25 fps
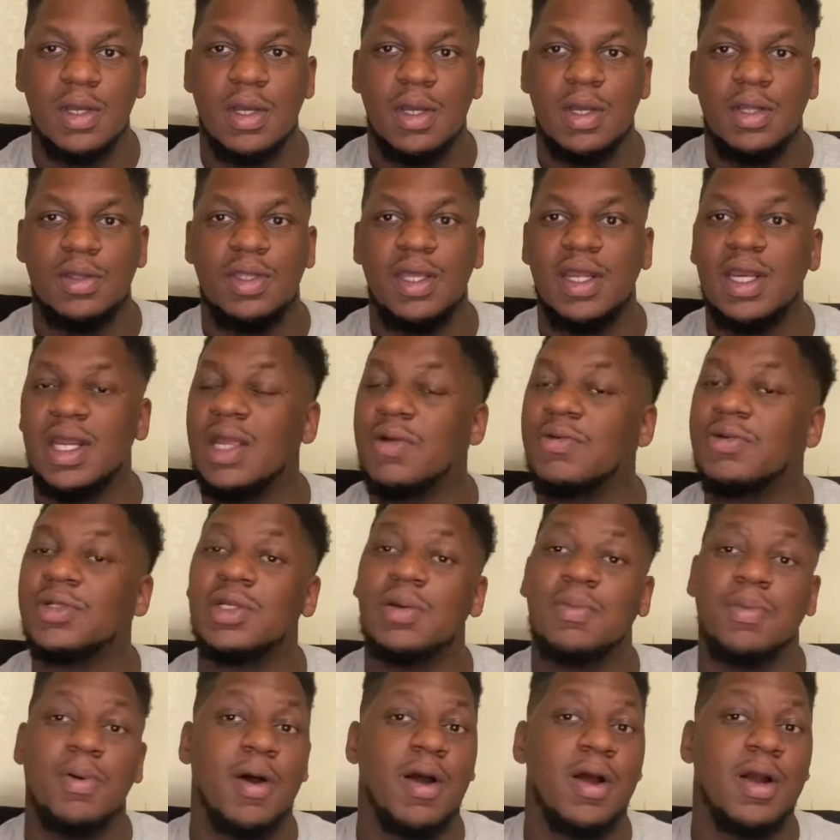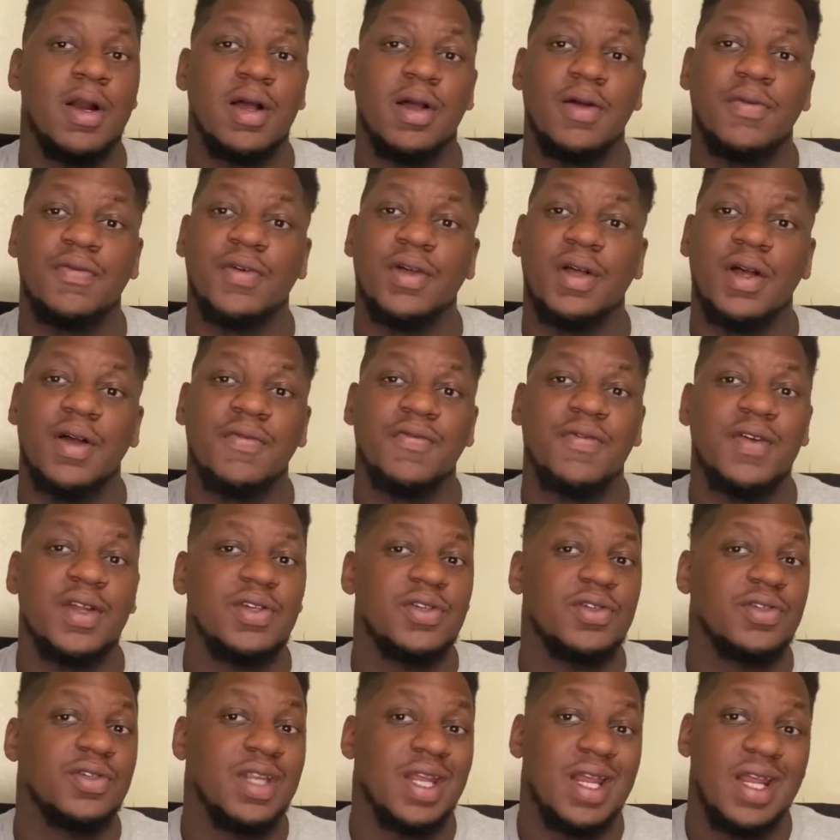Then he was a part of
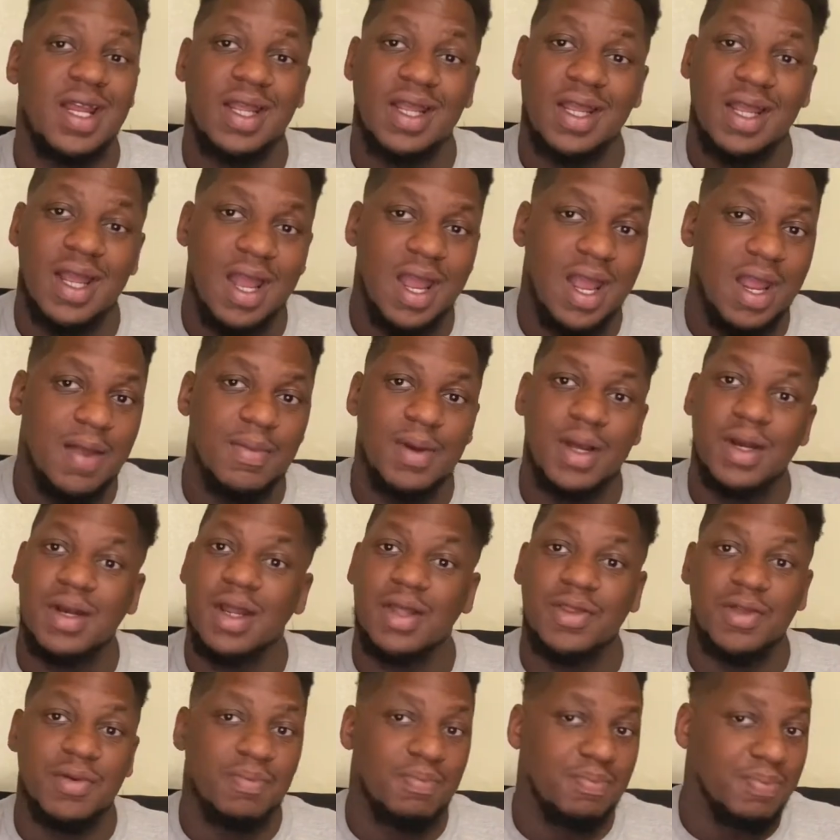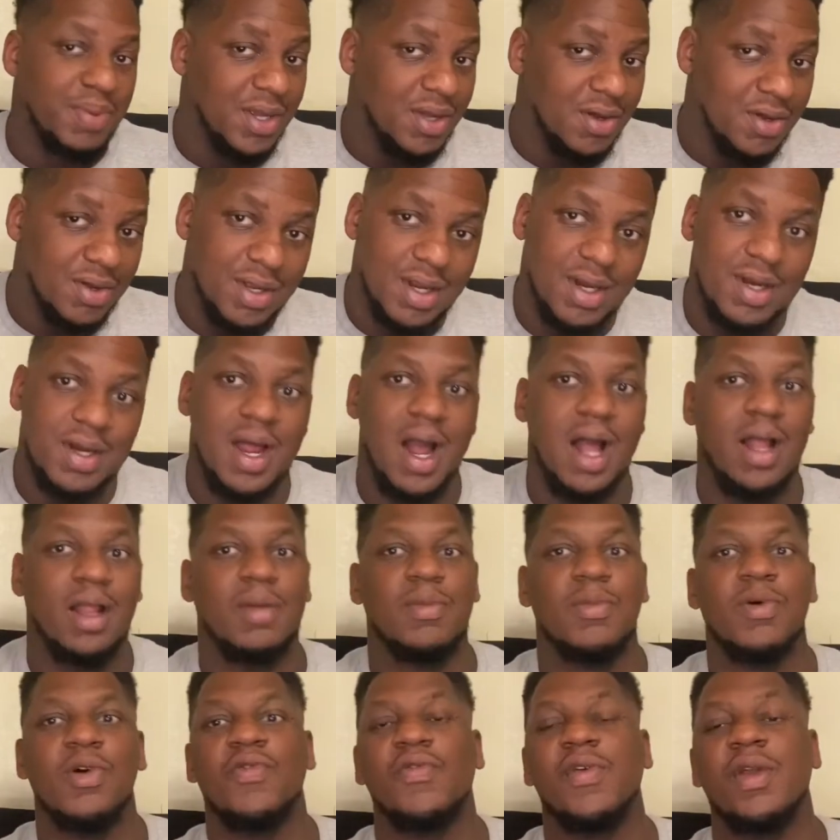Avengers Endgame, another $1 billion
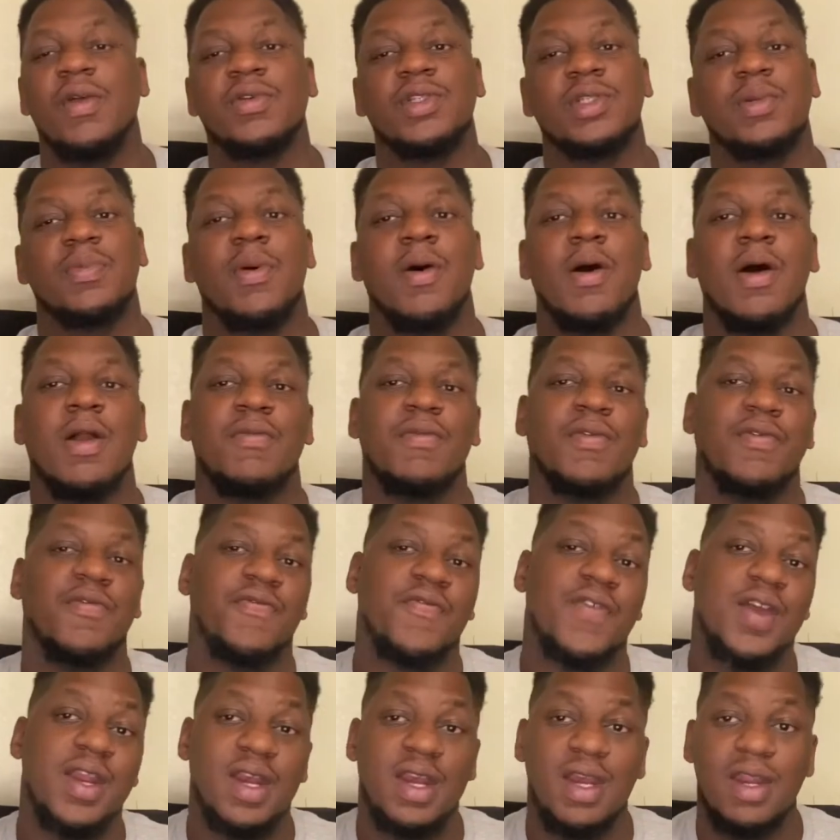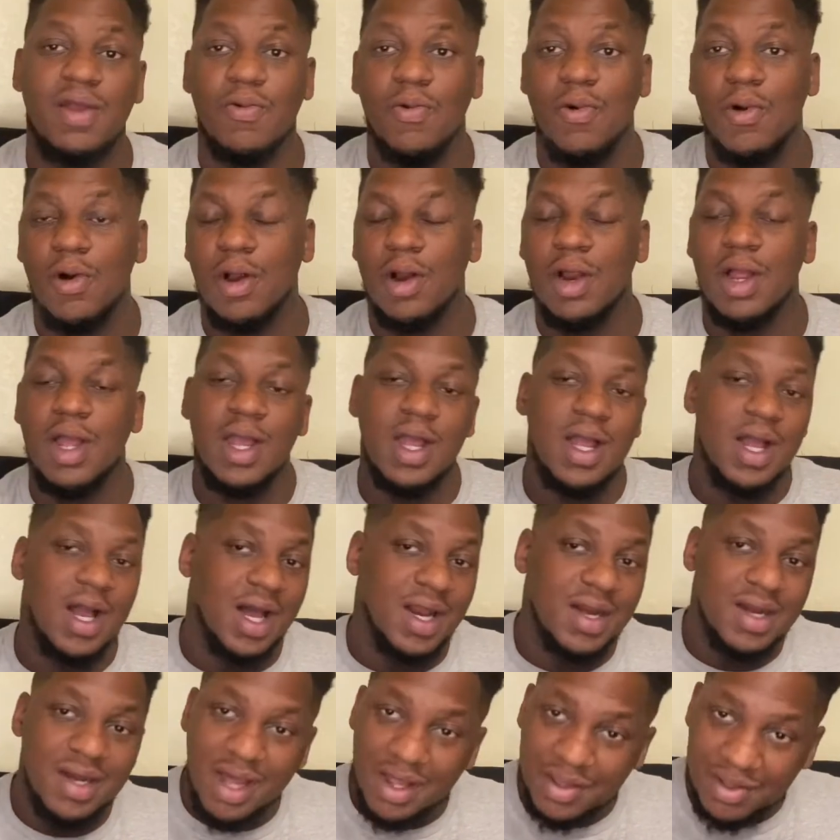movie. He was a part of Infinity War,
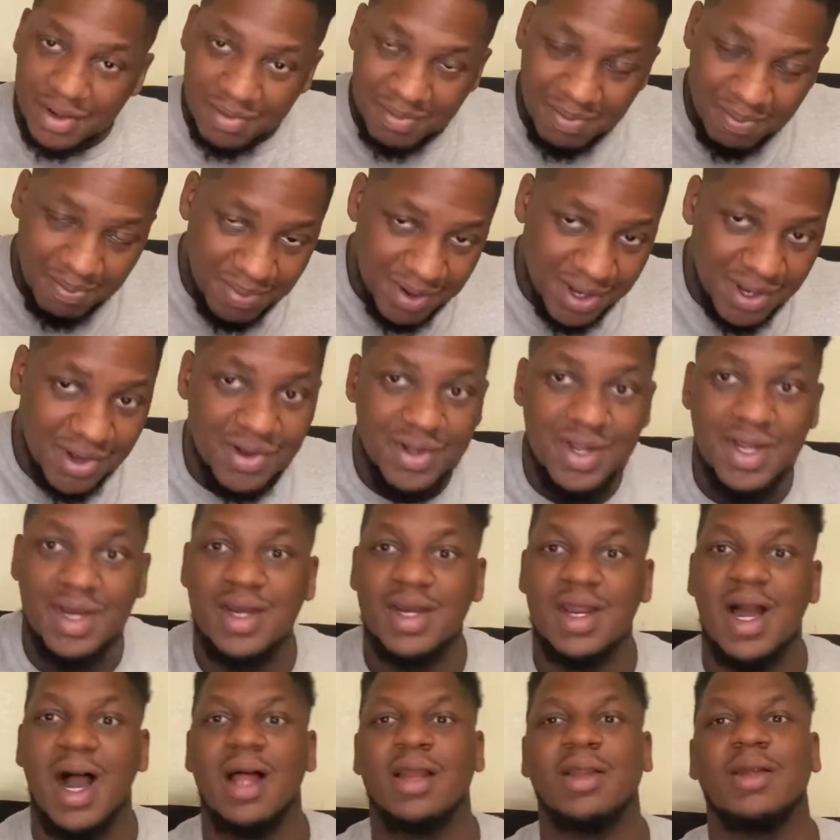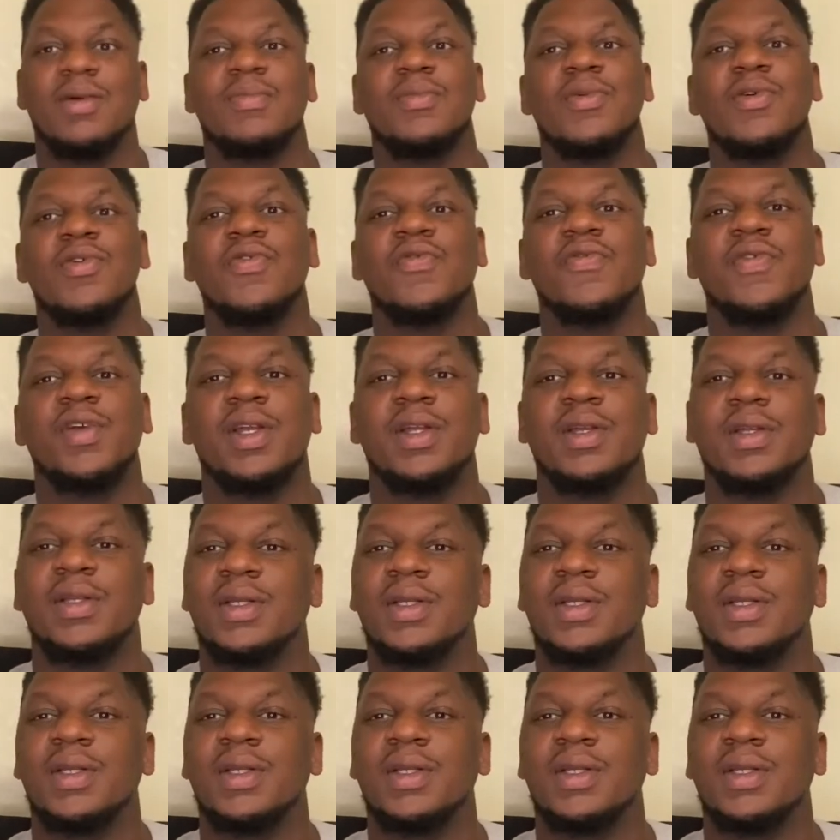another $1 billion movie.